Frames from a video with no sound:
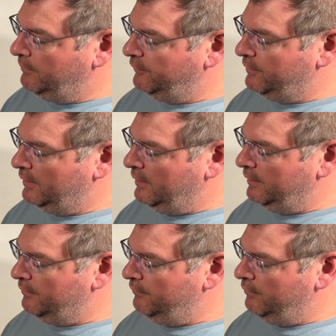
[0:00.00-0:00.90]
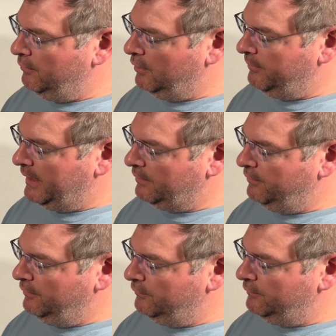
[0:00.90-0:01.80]
I'm just going to click through and we'll go back
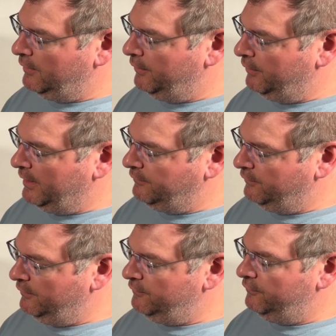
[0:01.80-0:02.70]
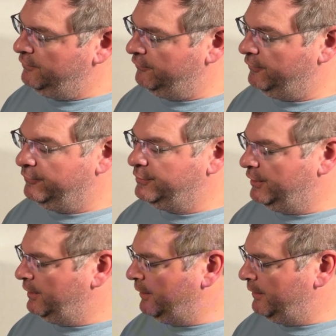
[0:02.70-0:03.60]
to the start. Okay, so this is just your
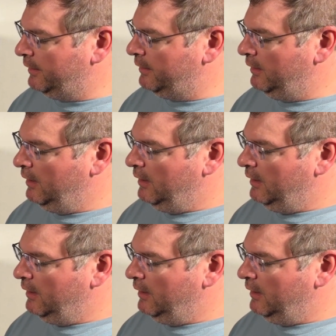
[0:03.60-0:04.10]
generic.